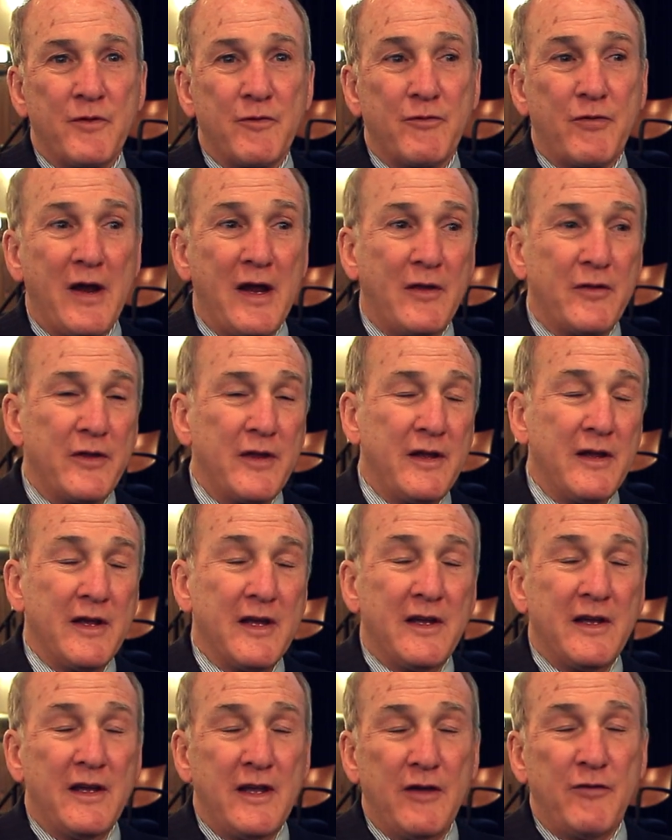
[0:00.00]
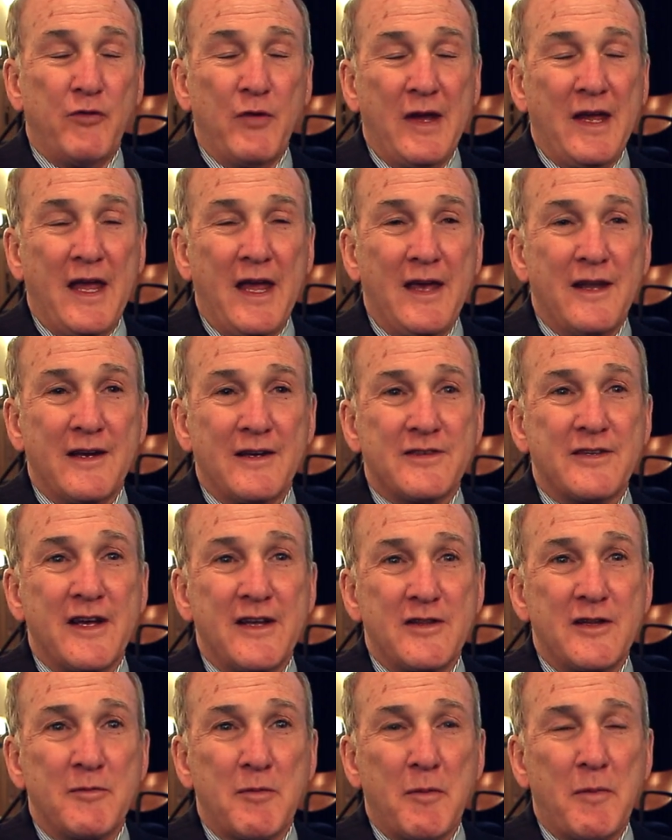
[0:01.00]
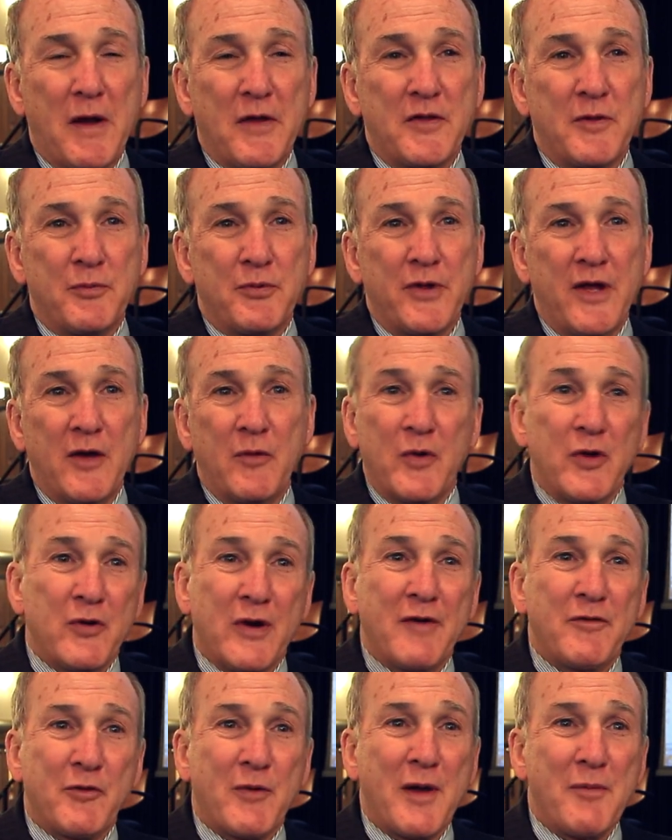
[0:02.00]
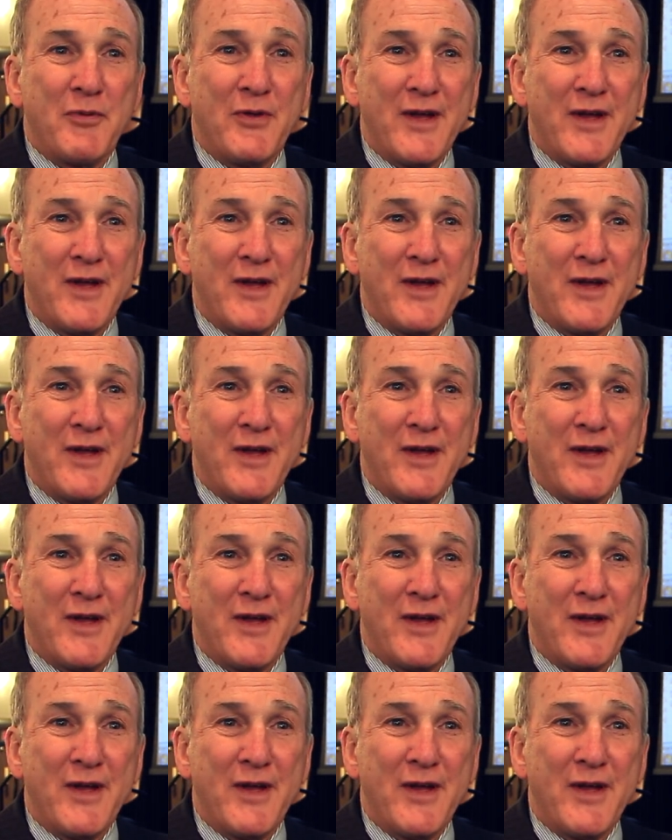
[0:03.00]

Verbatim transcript: Frankly, if we can't excite them about the plan, we don't have the right